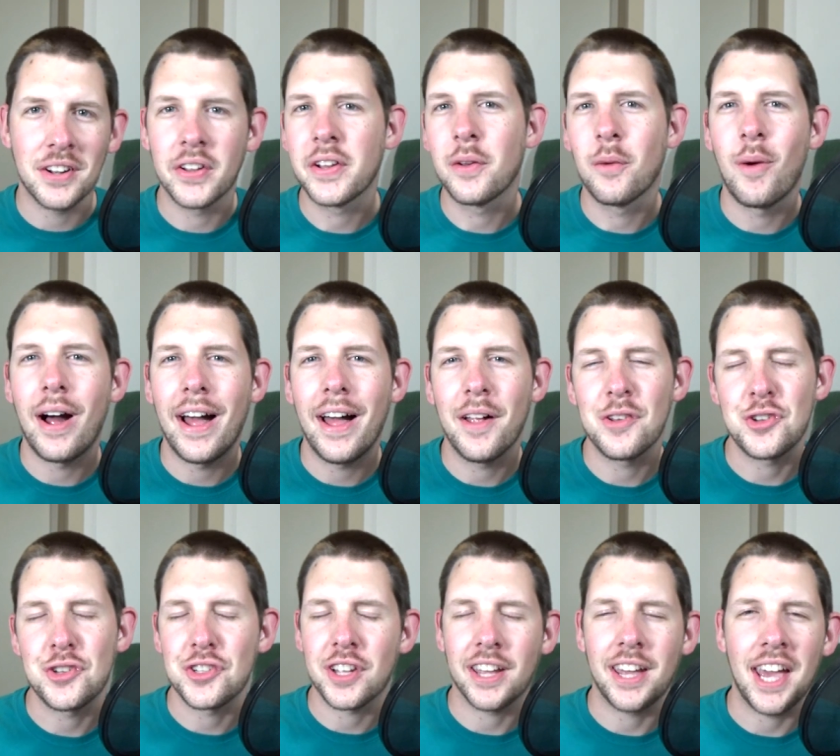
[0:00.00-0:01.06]
a little while,
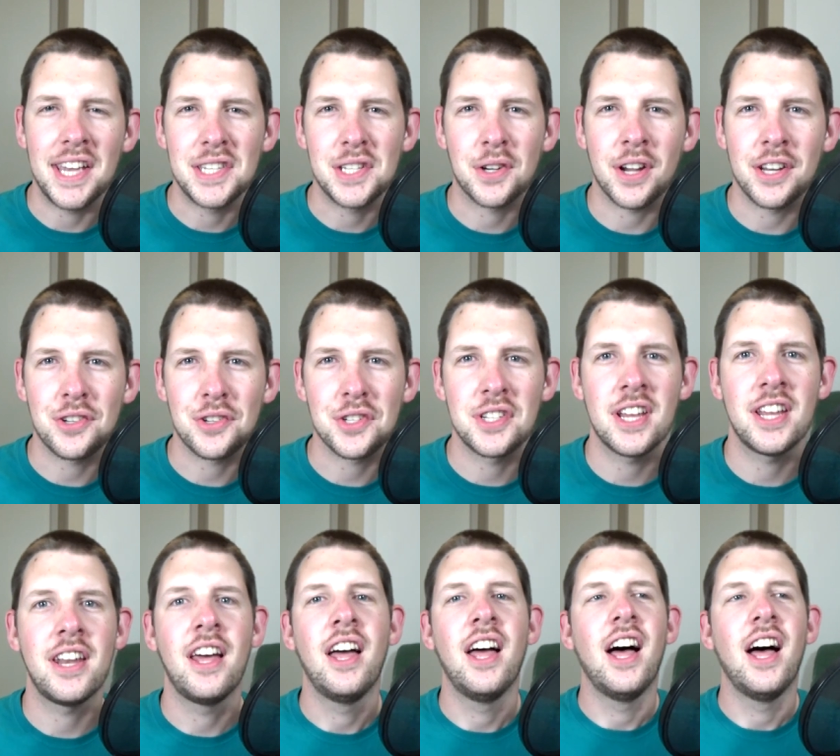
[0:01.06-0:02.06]
just in case you're interested.